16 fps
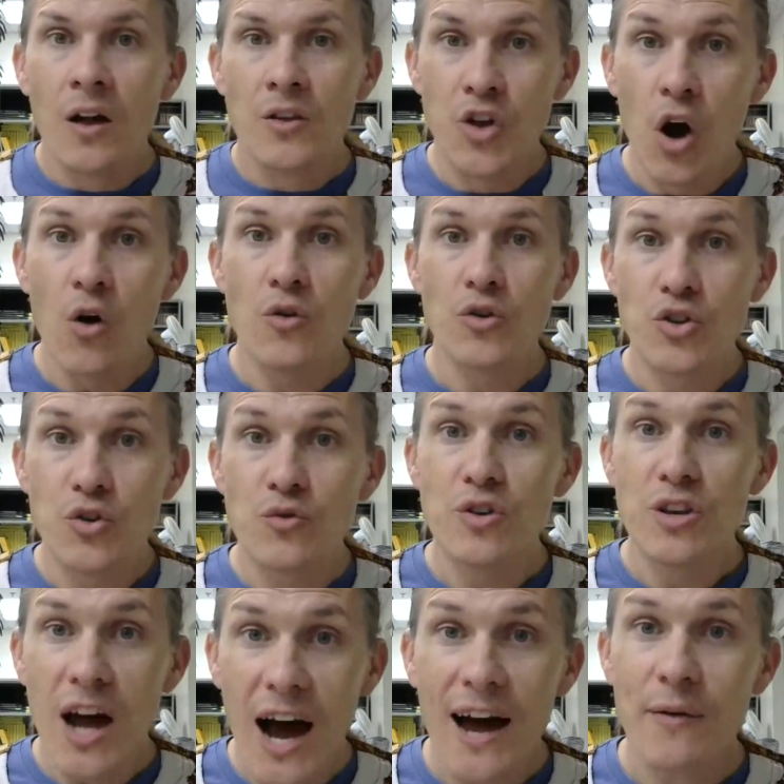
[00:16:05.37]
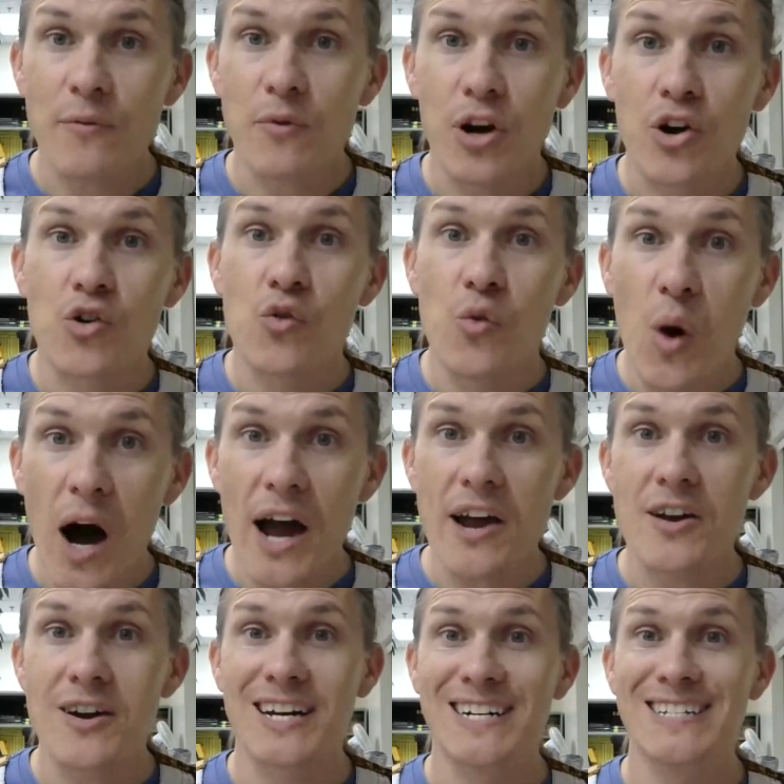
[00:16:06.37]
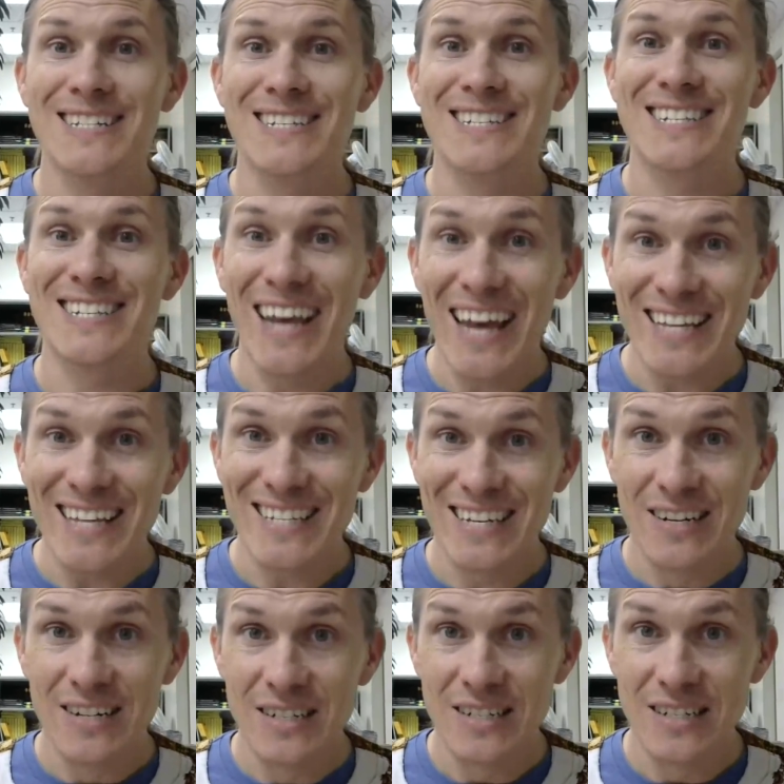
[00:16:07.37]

do not require consent.